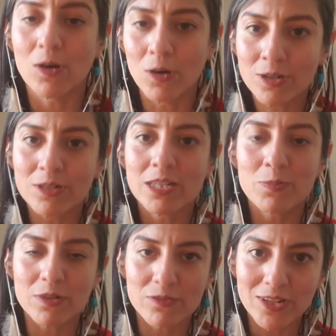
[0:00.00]
Honor
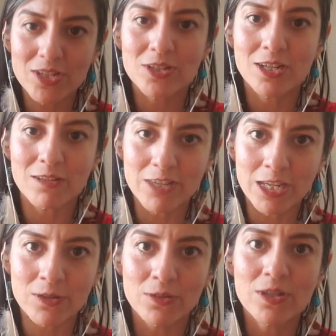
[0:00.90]
that perfection in
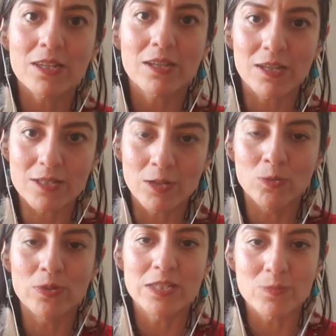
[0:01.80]
you that has
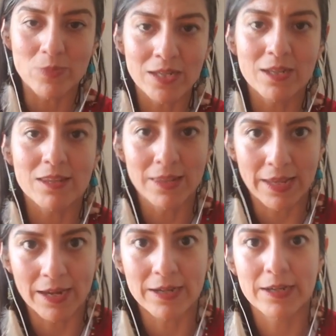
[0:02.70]
always been
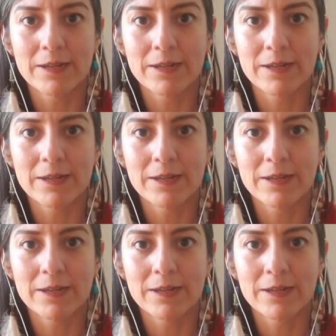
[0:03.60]
there.